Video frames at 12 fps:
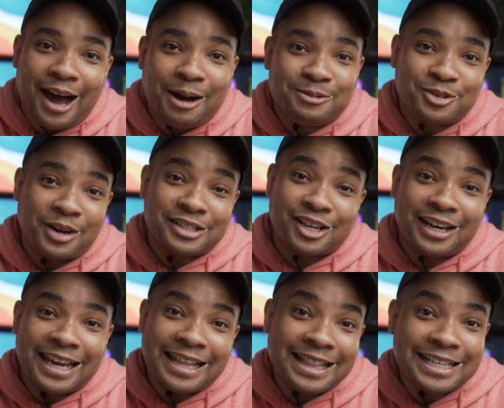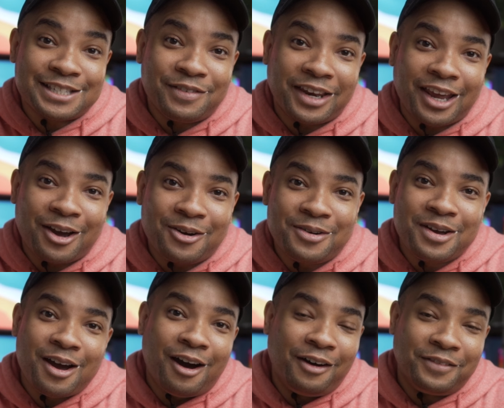So that's gonna end this video
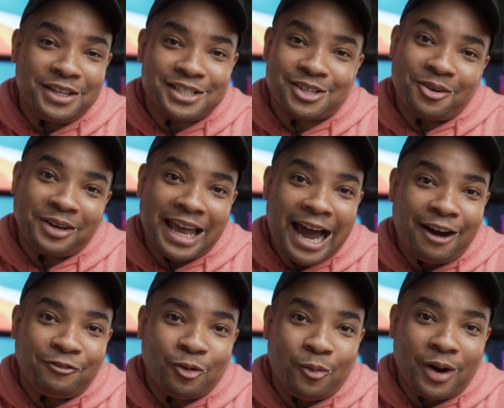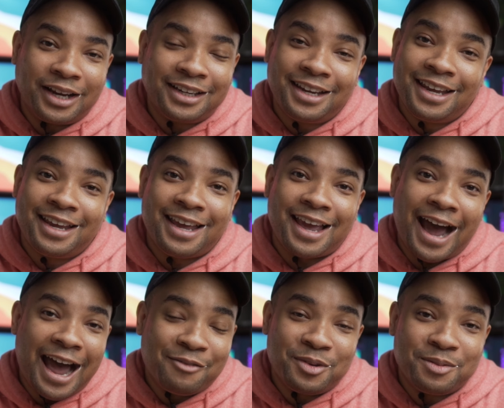of the Sony Alpha 1.
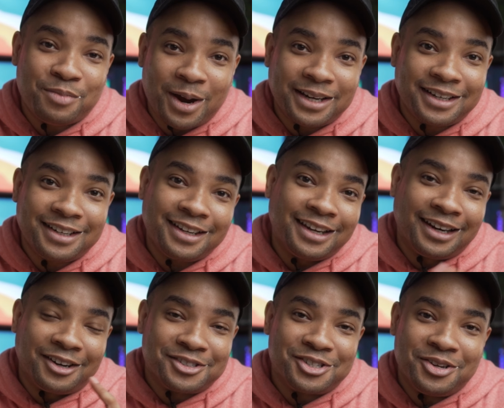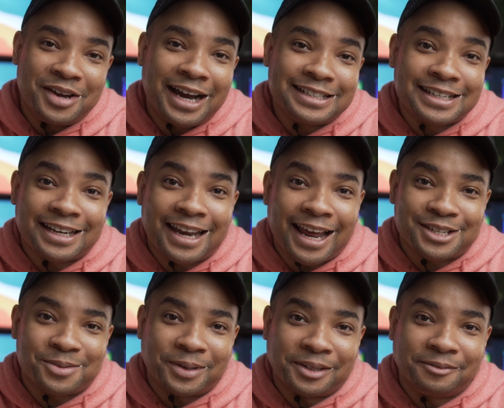I've been Brandon, and I'll see you guys in the
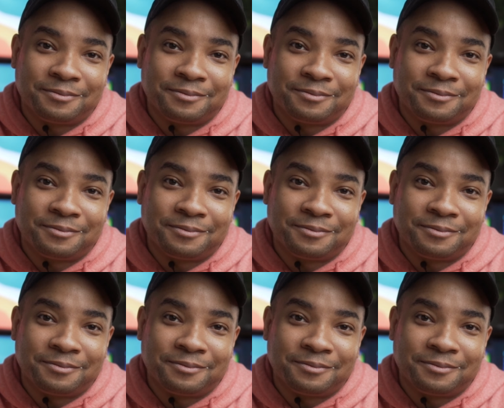next one.